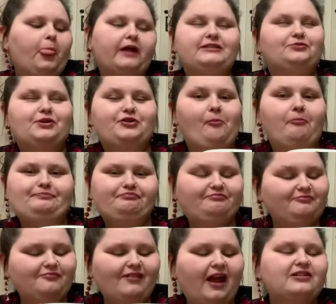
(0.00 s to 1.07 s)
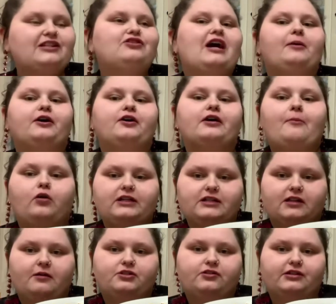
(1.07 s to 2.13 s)
That's what I do. Every single time I cook, I'm holding
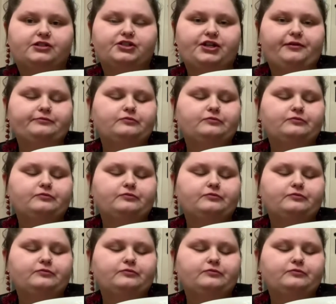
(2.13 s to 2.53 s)
this up so you guys can see it.